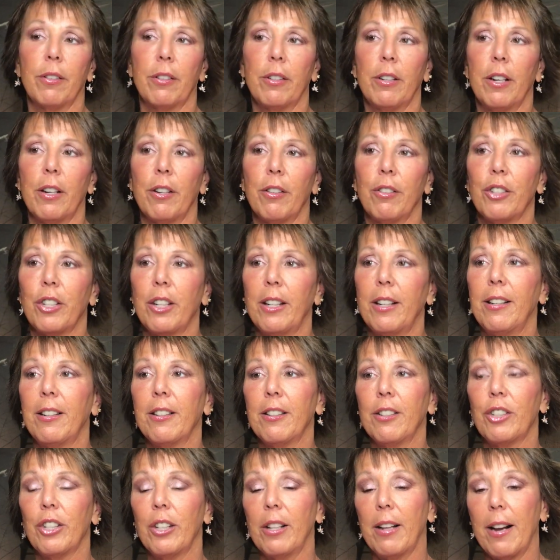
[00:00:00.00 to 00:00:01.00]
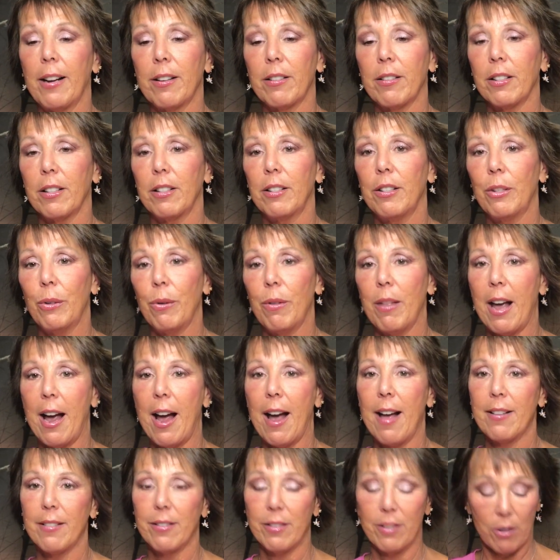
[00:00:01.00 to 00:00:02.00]
You know, she likes to do
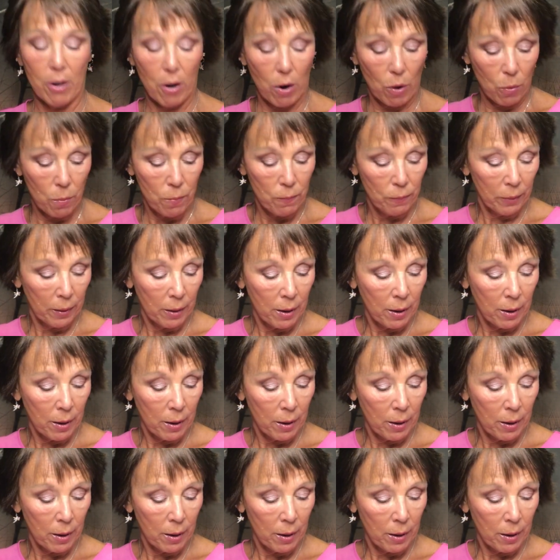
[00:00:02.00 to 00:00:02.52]
that. So